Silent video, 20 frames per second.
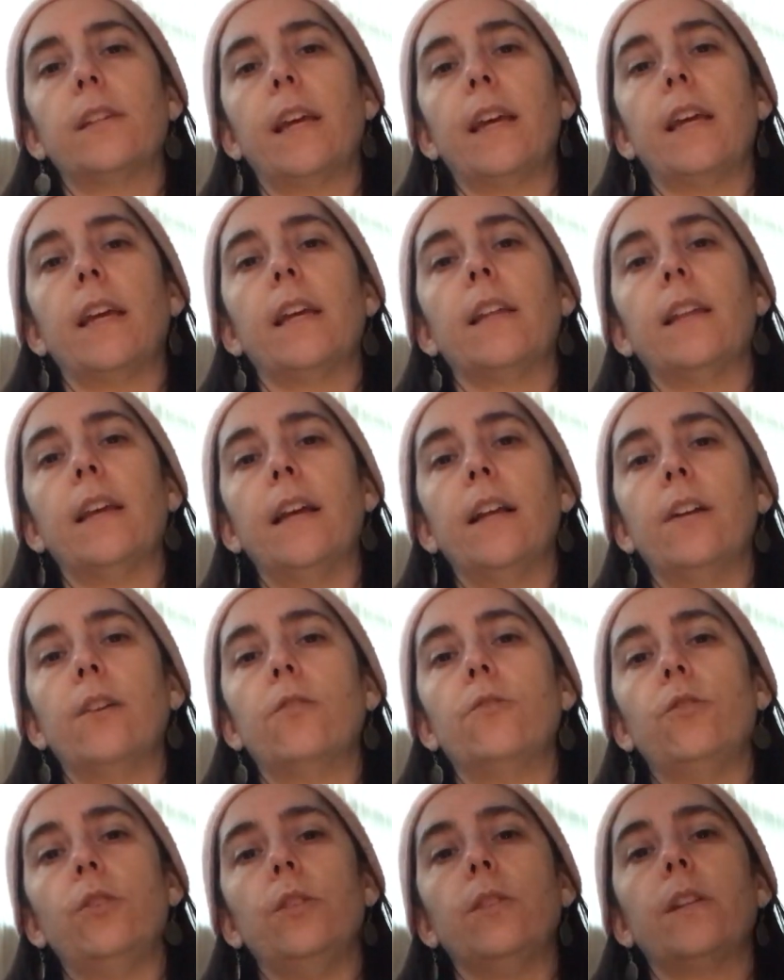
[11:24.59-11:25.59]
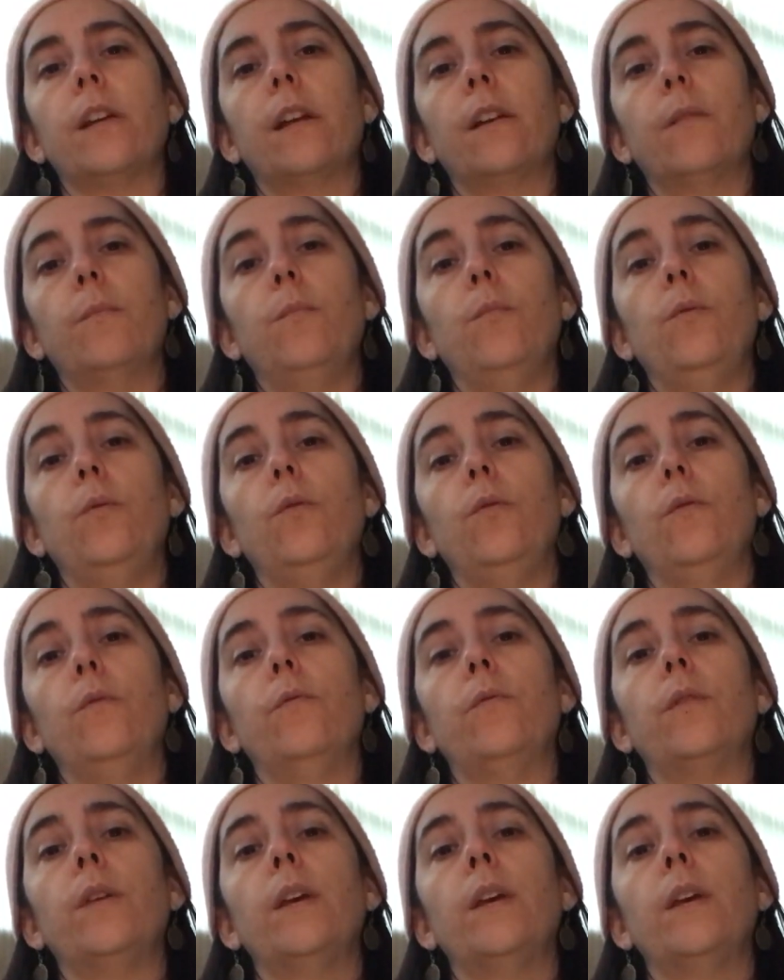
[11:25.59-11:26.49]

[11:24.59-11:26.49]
Like the energy's gonna move.